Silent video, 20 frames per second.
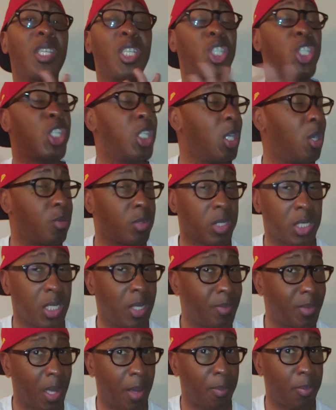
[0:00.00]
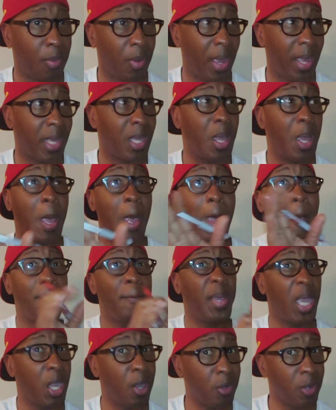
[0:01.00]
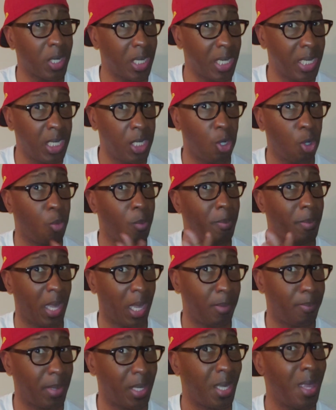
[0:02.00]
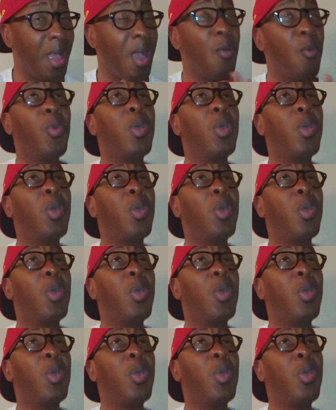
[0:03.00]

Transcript: because she don't seem that bright. Paralegal, maybe.